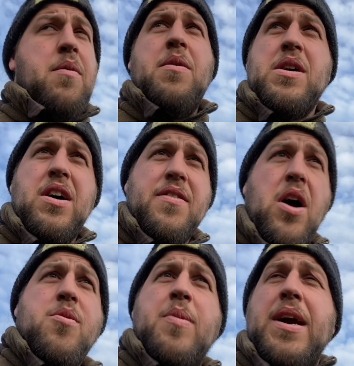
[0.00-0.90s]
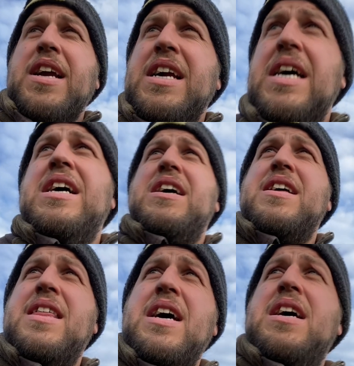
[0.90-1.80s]
we were kind of hoping
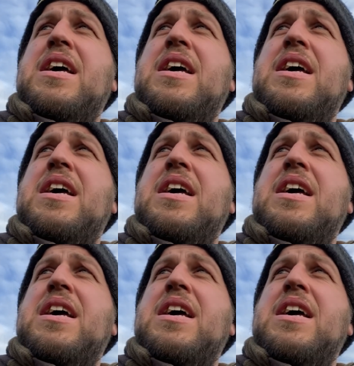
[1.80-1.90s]
that